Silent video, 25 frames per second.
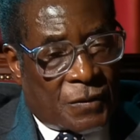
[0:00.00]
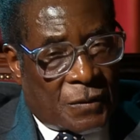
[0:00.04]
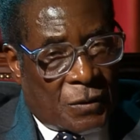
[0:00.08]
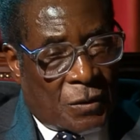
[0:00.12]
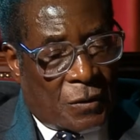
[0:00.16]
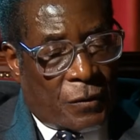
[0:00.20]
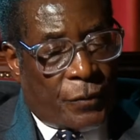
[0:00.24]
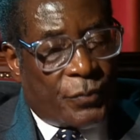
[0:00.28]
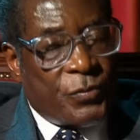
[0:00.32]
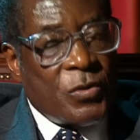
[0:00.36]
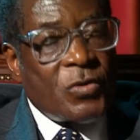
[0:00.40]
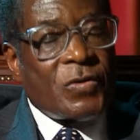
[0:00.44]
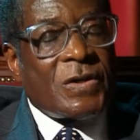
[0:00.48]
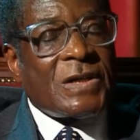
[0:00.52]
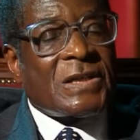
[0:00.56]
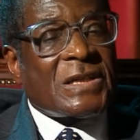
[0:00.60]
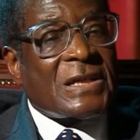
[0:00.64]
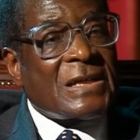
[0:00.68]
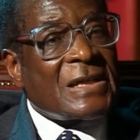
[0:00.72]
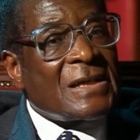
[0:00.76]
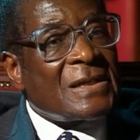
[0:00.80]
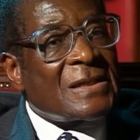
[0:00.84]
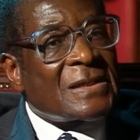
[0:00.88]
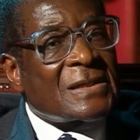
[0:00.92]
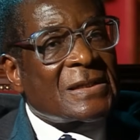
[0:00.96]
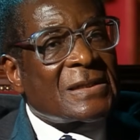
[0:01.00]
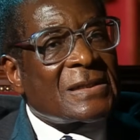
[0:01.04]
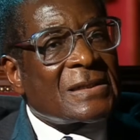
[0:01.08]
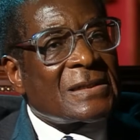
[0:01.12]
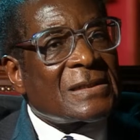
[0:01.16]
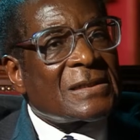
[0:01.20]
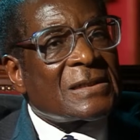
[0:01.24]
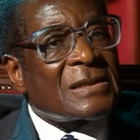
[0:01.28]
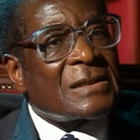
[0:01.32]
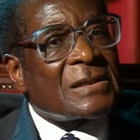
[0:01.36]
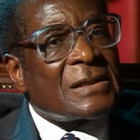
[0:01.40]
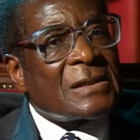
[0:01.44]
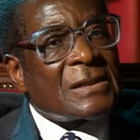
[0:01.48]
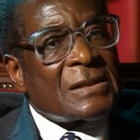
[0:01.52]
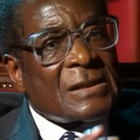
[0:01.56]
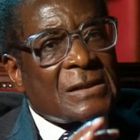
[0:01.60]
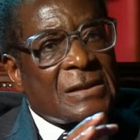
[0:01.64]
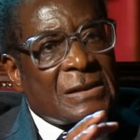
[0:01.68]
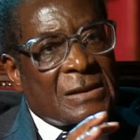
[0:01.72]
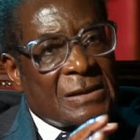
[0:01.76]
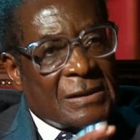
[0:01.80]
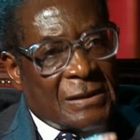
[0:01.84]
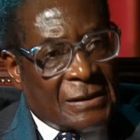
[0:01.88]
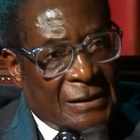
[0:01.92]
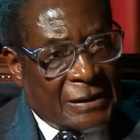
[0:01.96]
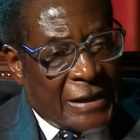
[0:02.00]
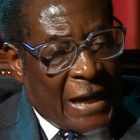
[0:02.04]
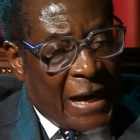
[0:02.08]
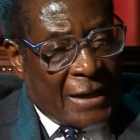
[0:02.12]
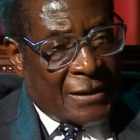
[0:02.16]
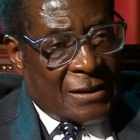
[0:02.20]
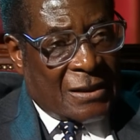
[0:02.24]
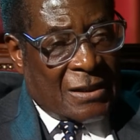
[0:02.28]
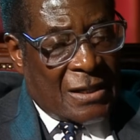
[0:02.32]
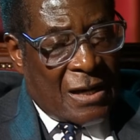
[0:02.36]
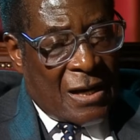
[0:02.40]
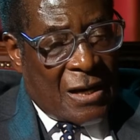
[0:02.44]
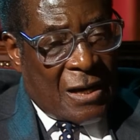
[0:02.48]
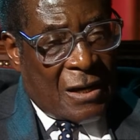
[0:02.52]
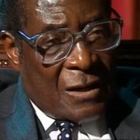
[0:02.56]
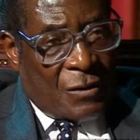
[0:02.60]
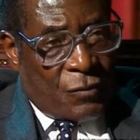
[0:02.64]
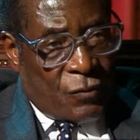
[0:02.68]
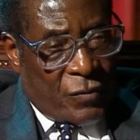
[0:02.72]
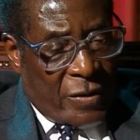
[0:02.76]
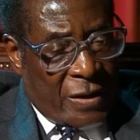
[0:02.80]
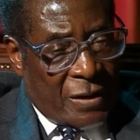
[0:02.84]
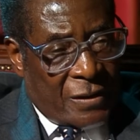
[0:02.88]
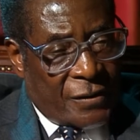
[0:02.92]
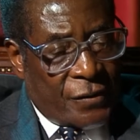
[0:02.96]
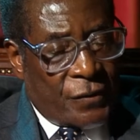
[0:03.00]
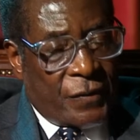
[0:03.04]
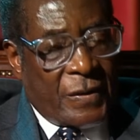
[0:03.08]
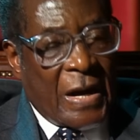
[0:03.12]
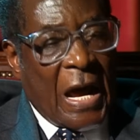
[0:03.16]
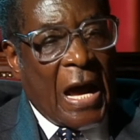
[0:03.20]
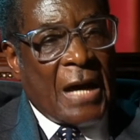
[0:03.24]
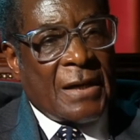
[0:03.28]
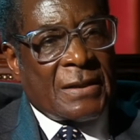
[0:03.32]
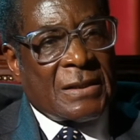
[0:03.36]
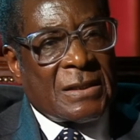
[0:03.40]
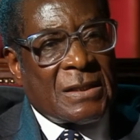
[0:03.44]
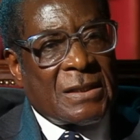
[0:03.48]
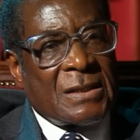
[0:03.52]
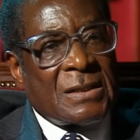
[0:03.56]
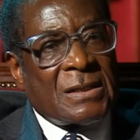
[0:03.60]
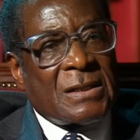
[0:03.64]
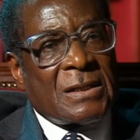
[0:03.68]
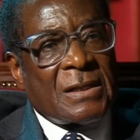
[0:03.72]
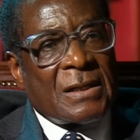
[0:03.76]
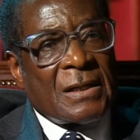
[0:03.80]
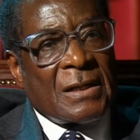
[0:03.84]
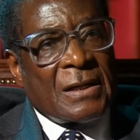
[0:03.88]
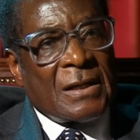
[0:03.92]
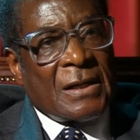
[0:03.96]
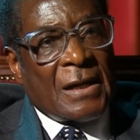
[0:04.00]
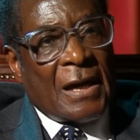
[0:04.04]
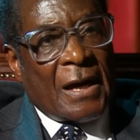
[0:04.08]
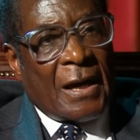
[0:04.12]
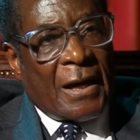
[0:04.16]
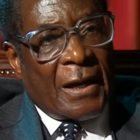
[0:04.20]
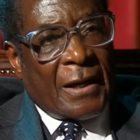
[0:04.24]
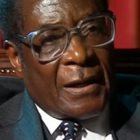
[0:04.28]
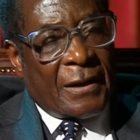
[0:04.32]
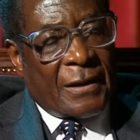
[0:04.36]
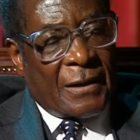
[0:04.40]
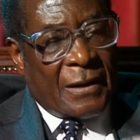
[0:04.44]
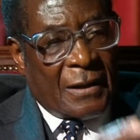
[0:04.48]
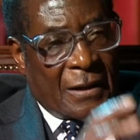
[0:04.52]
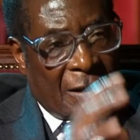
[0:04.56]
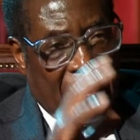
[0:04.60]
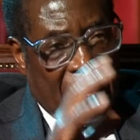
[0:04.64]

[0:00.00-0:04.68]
communities that are well united and